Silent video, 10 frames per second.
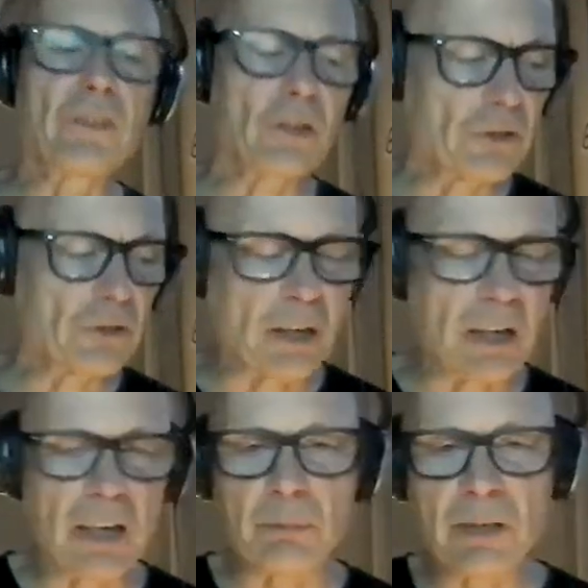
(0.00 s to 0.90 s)
feels
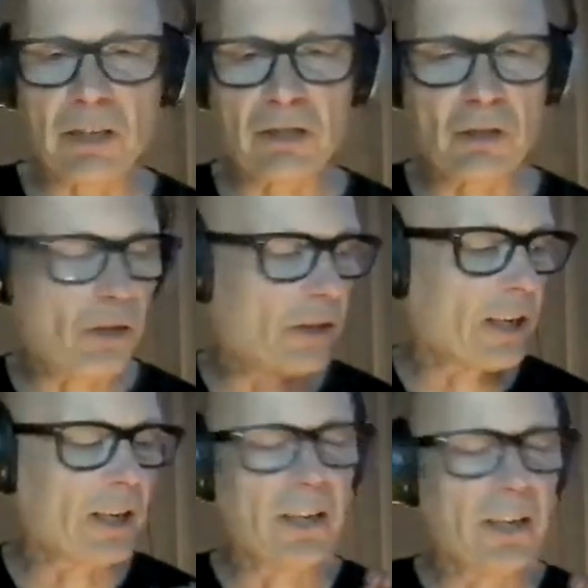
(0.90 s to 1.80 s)
right, because
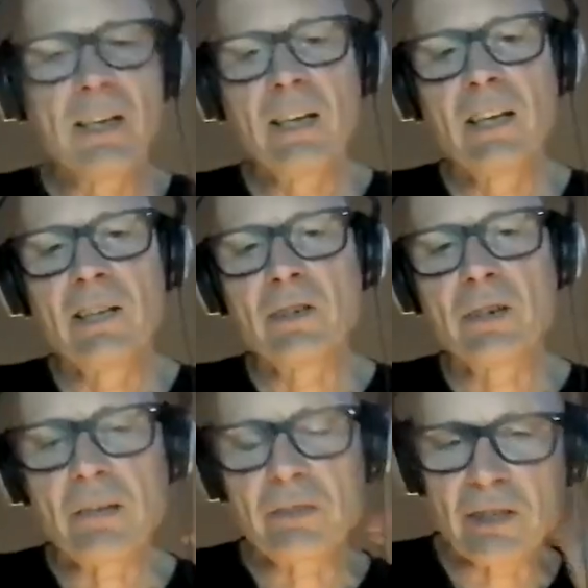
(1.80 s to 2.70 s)
you're
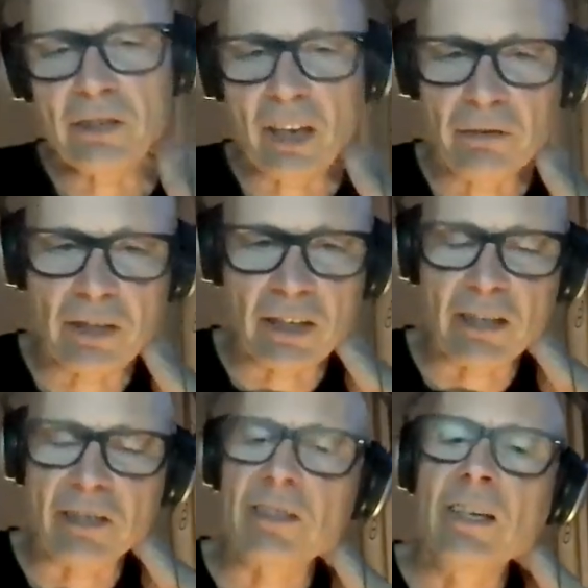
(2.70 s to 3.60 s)
having to
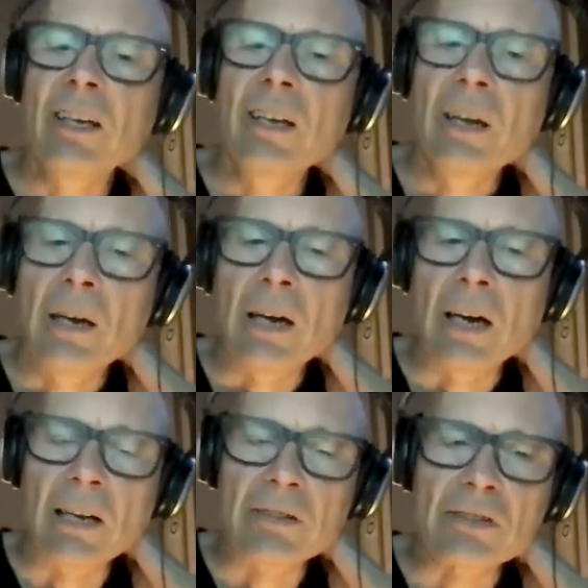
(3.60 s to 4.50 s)
navigate.
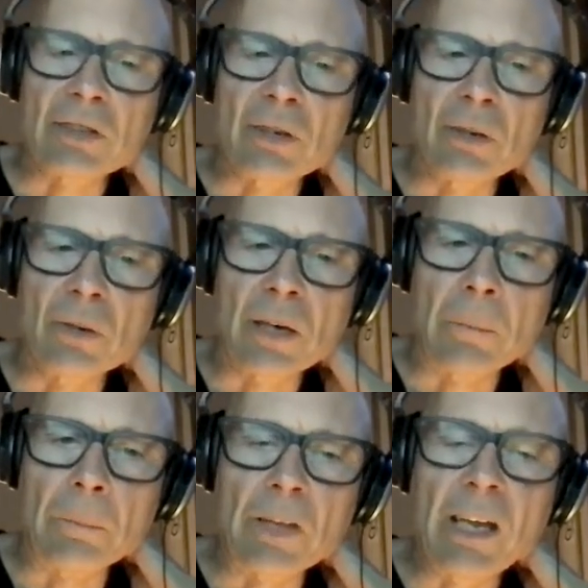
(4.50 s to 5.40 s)

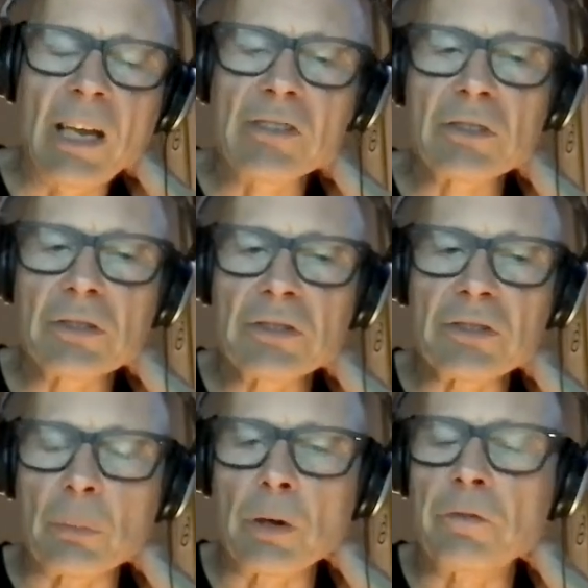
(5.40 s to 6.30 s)
The
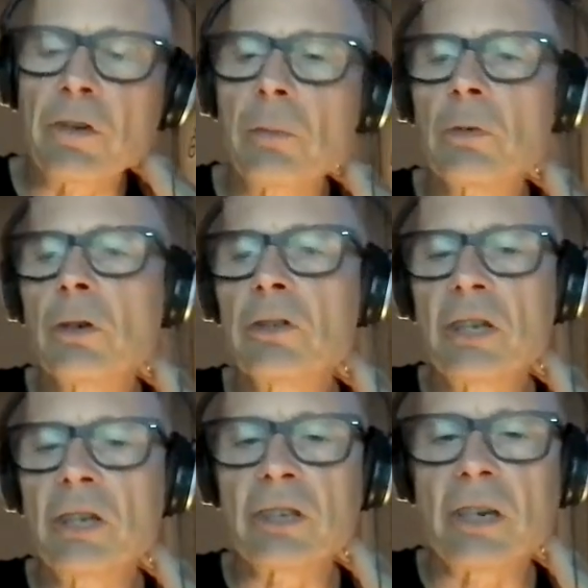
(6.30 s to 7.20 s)
hazels were from
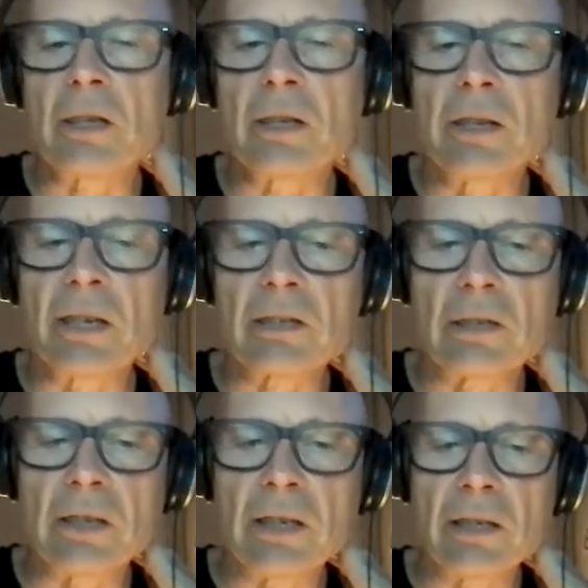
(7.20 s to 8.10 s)
Cortez Island,
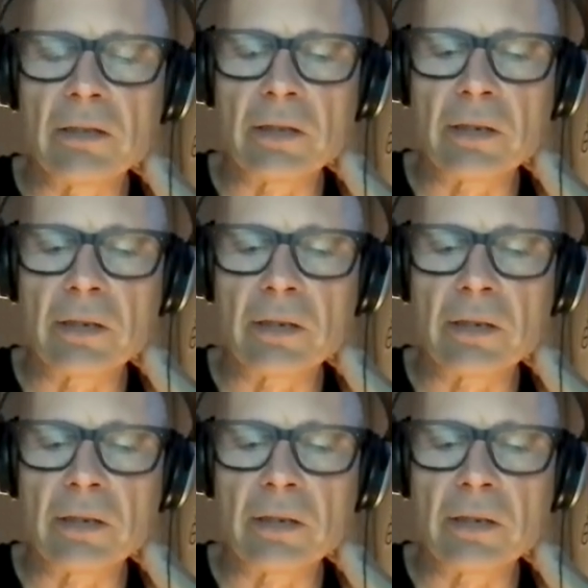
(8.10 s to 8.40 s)
actually, and